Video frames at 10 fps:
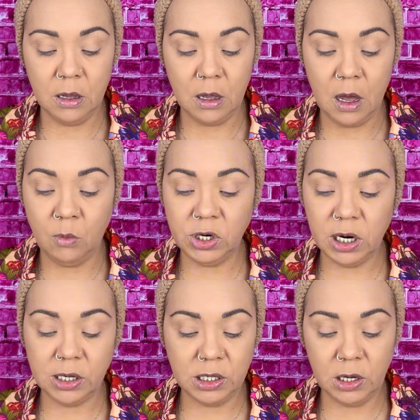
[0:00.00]
I wish I could
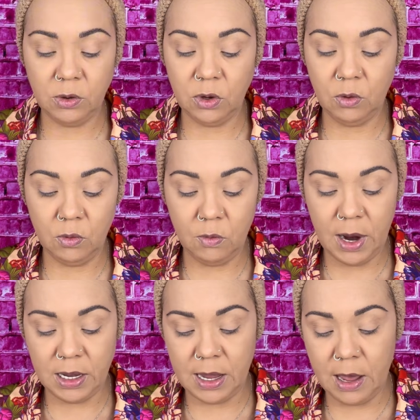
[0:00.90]
tell you right
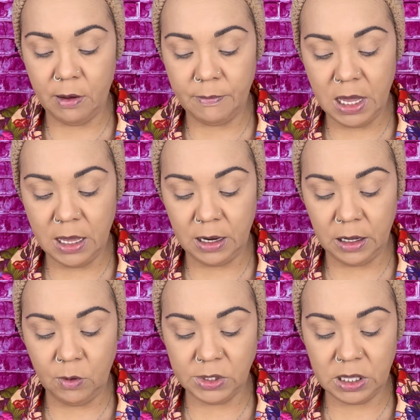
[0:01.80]
now immediately
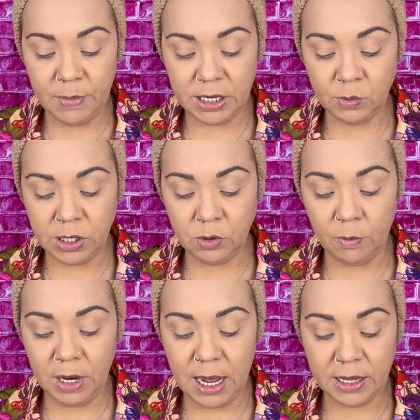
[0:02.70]
what's the best way to
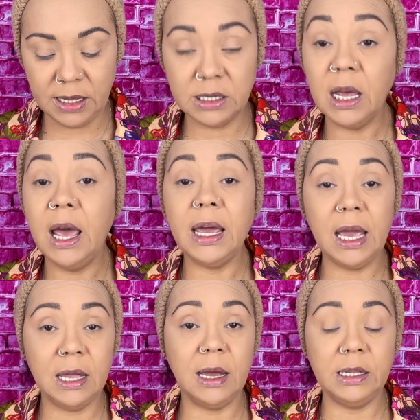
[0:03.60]
apply this.
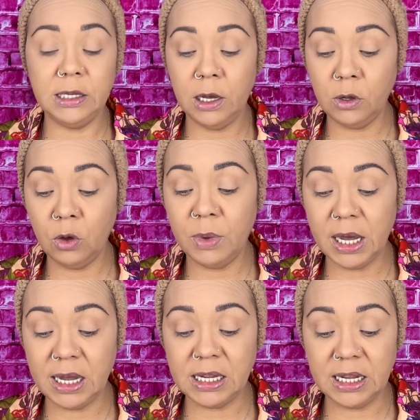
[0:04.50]
Cannot tell you
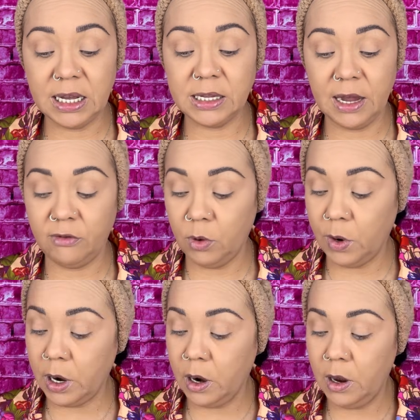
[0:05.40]
because it is
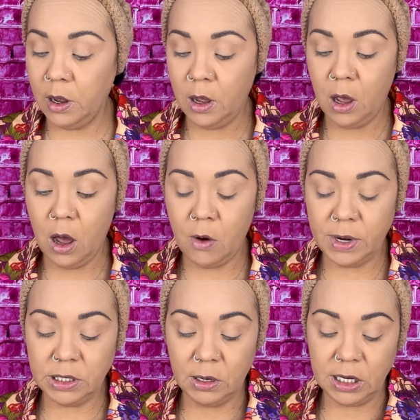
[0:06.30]
everywhere. All right,
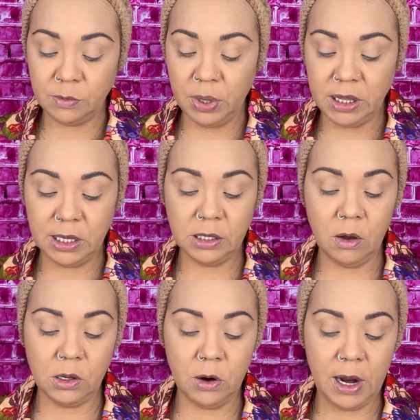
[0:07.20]
so let's put this on
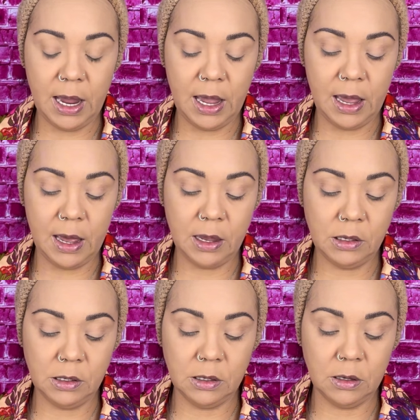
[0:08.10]
our
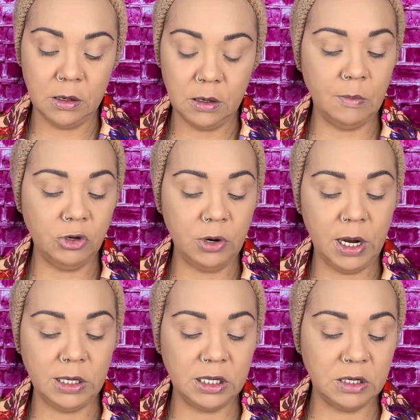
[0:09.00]
hand. I'm trying
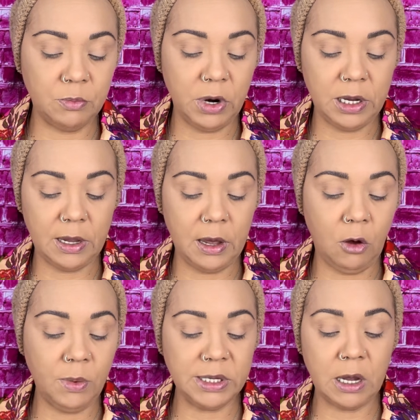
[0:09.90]
to spread it out
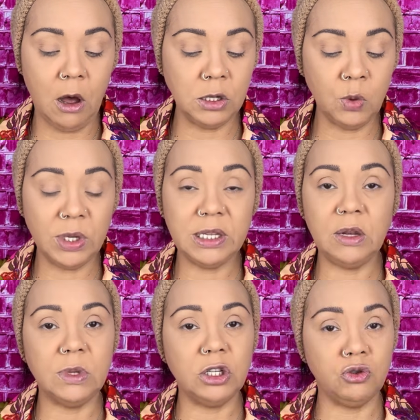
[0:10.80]
because I also want to see what
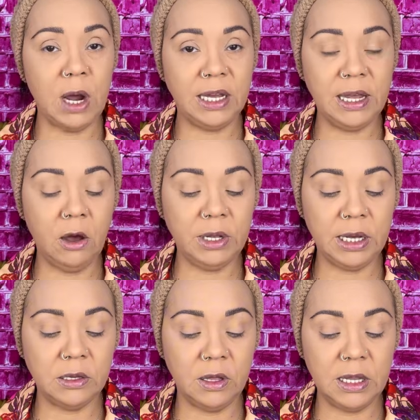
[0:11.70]
the dry down is
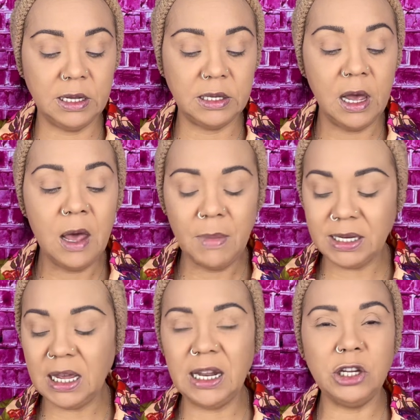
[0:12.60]
on this, because
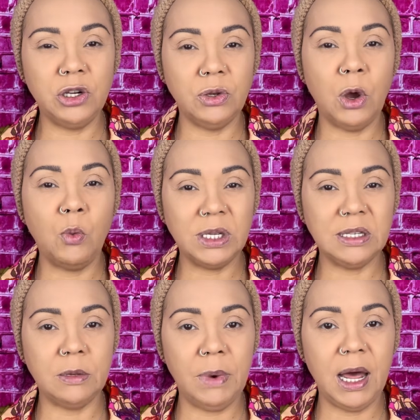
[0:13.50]
that lets you know once it's
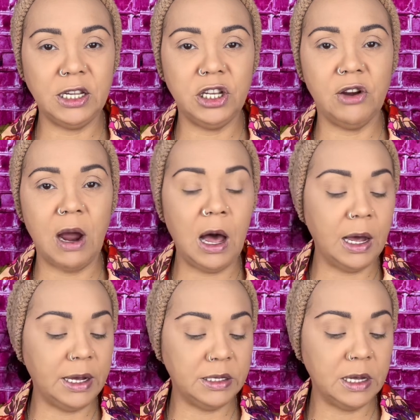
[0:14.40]
applied to your
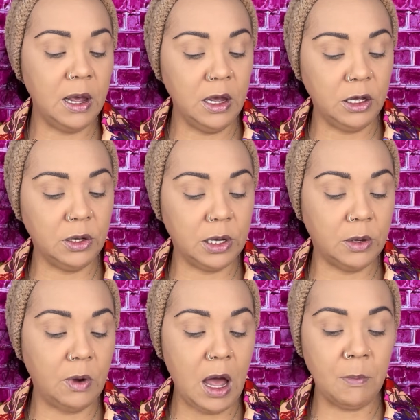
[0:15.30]
eyes, you know,
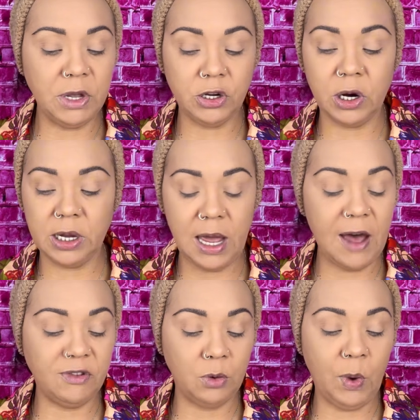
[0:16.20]
how much you're going to have
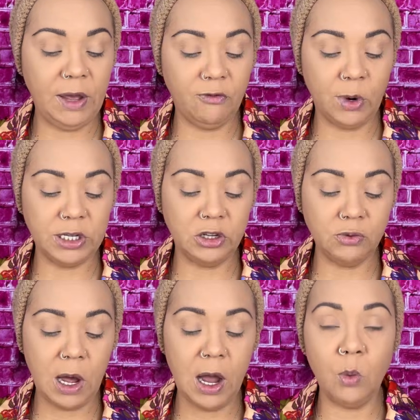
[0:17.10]
to wait for it to
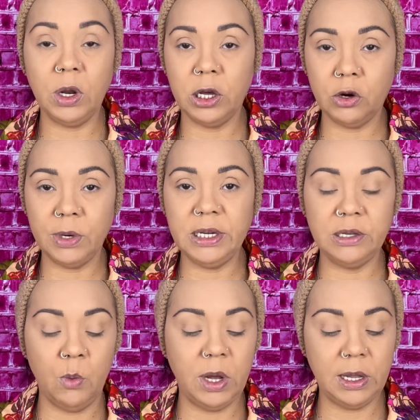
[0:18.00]
dry. Will it crease and
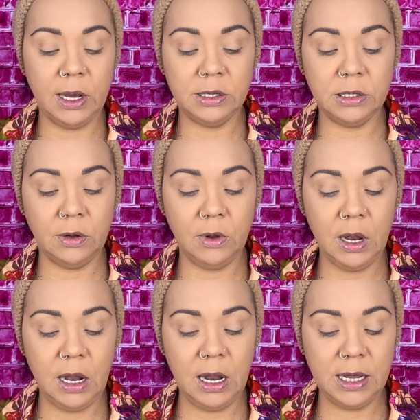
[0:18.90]
whatnot? So
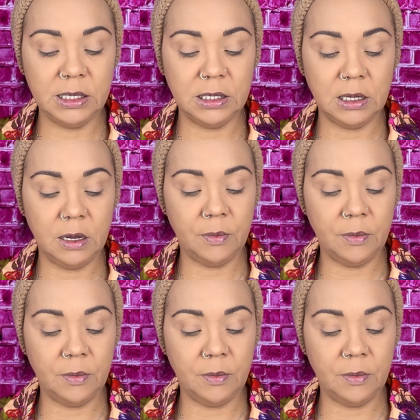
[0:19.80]
let's see.